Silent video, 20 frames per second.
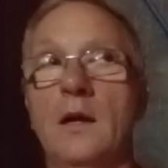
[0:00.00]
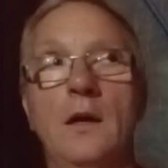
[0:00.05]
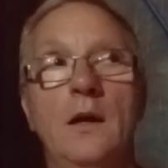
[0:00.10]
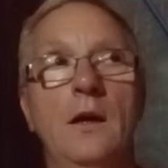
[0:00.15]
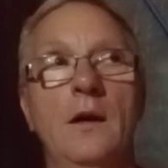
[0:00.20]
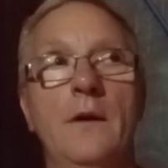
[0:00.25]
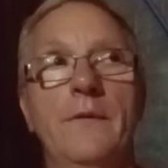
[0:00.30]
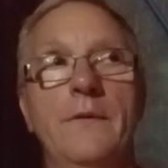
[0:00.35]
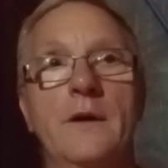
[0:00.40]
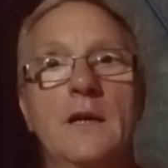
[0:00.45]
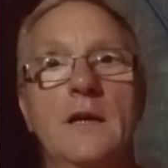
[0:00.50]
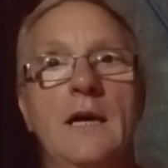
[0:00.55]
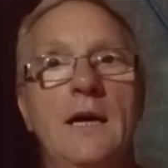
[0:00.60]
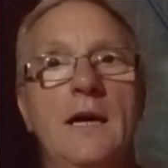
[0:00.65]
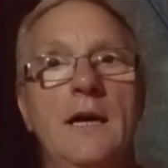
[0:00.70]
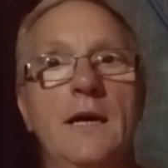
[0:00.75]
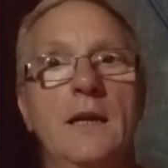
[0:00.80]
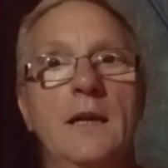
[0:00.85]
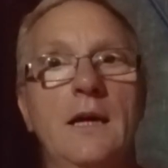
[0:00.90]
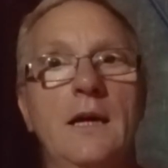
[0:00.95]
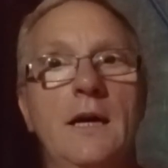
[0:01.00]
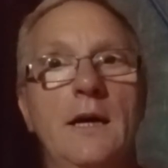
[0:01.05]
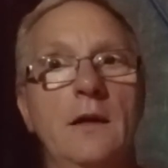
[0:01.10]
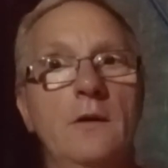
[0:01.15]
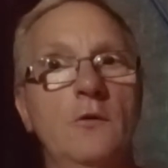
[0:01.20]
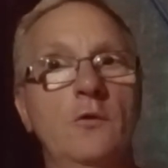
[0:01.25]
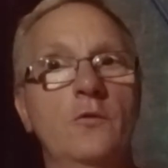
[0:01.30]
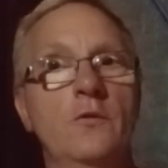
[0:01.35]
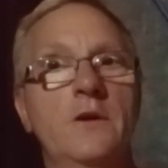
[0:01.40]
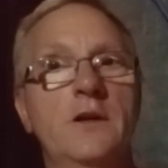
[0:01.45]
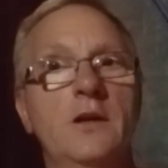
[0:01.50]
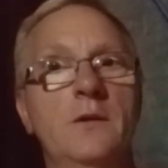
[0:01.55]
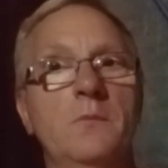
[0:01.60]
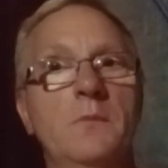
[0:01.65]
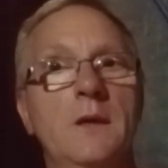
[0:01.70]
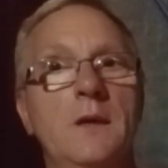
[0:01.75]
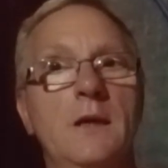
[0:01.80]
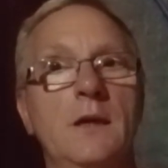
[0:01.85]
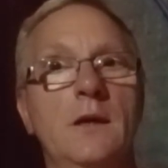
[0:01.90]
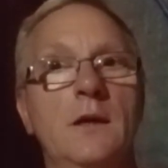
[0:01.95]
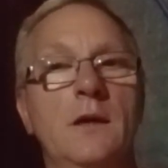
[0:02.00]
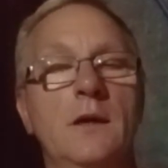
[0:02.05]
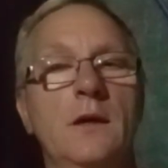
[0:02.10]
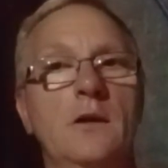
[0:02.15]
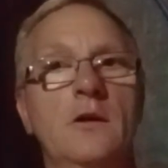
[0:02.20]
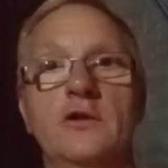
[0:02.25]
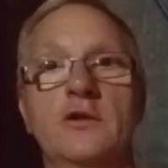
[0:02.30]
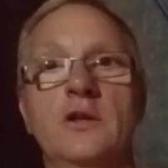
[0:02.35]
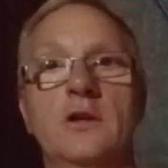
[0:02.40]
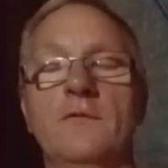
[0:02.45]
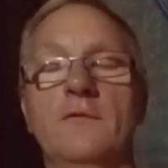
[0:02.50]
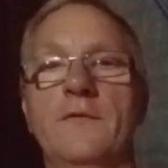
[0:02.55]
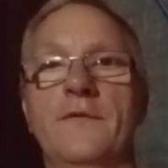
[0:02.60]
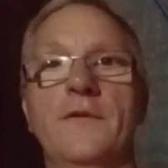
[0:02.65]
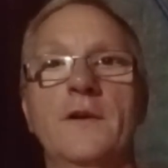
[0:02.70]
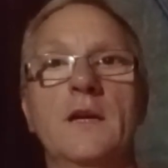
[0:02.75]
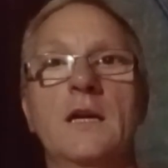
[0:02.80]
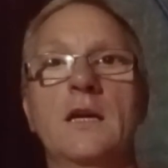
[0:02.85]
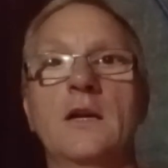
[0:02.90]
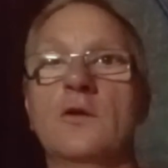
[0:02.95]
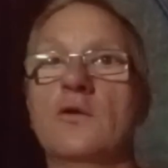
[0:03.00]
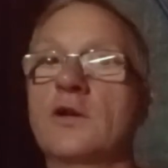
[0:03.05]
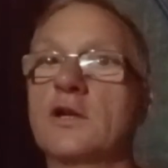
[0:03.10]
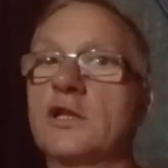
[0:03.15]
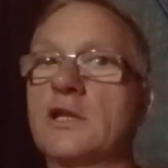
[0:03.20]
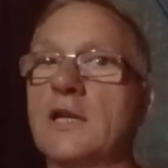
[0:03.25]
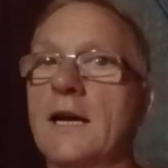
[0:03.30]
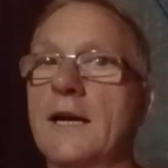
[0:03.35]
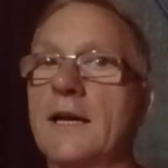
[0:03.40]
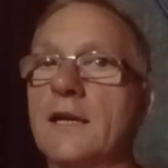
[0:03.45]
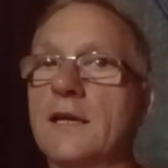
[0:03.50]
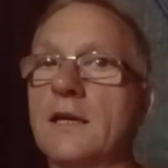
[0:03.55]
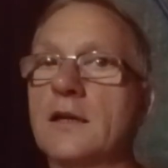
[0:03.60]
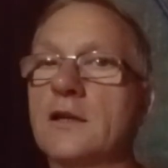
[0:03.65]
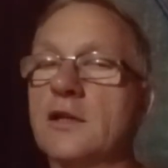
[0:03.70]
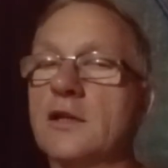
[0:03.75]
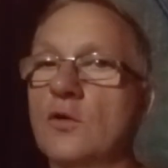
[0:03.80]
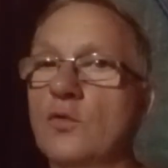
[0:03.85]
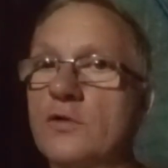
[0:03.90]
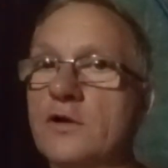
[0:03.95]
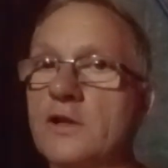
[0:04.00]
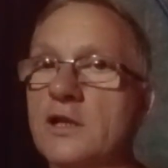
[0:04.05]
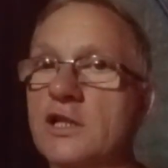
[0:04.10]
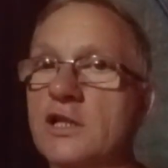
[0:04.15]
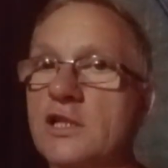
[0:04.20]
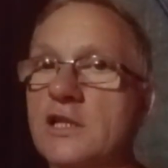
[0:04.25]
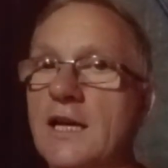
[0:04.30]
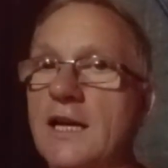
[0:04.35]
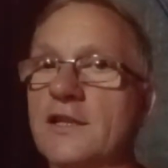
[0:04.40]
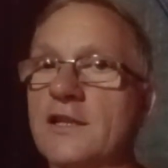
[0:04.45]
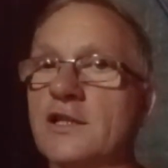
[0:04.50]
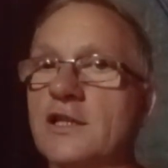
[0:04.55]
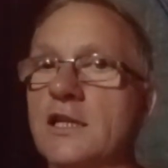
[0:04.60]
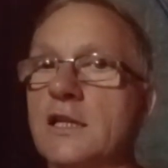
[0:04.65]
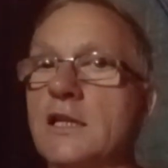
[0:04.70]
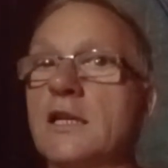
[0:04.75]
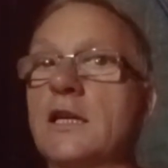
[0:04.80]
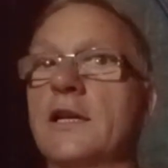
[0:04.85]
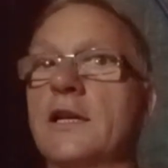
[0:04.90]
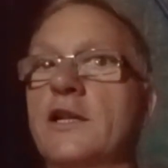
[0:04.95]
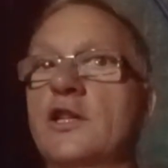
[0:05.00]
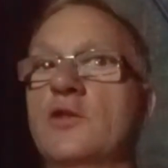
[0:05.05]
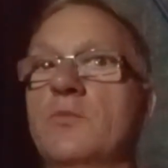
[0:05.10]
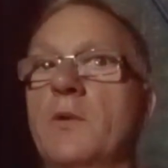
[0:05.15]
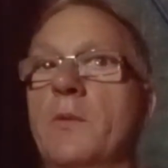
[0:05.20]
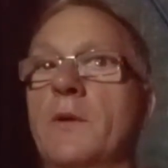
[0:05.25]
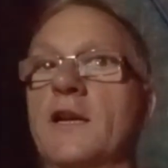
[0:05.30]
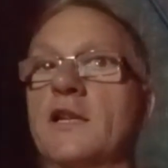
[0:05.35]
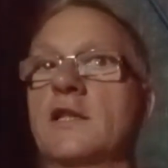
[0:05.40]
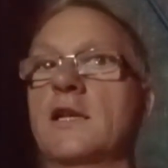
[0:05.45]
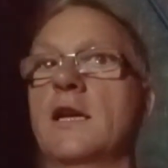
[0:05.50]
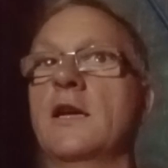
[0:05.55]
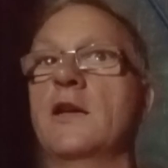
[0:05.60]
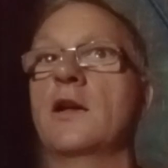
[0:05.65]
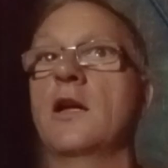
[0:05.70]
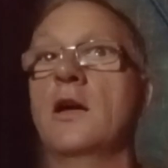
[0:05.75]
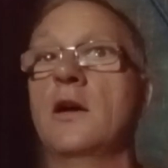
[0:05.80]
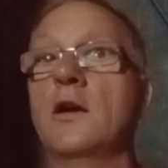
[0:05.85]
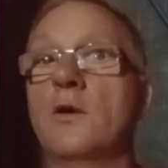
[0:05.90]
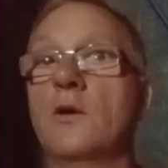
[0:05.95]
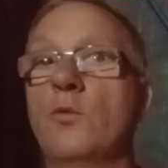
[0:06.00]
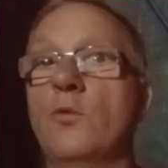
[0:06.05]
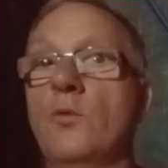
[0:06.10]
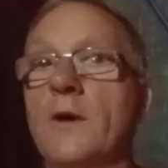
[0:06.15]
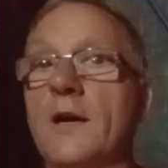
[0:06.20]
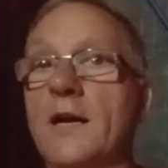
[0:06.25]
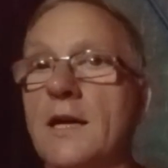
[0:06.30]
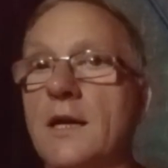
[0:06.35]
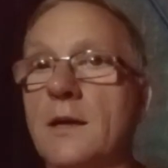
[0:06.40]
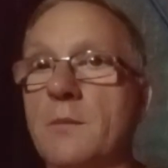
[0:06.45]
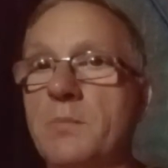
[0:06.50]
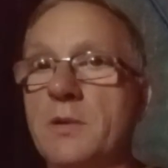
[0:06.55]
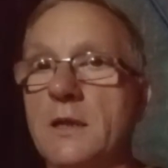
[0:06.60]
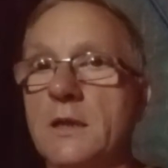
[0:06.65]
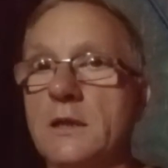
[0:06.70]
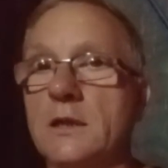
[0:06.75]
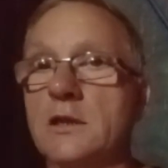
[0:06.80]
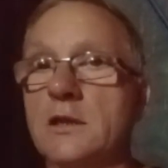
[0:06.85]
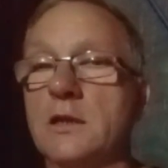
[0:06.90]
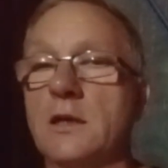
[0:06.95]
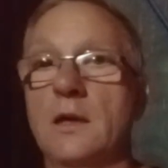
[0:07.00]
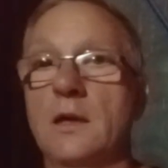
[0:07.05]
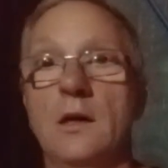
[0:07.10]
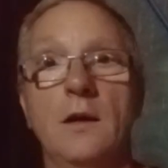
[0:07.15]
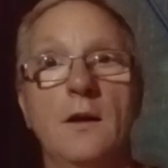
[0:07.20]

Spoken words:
And the guy like looked at me, because I don't think he understands English, but when I said rabies,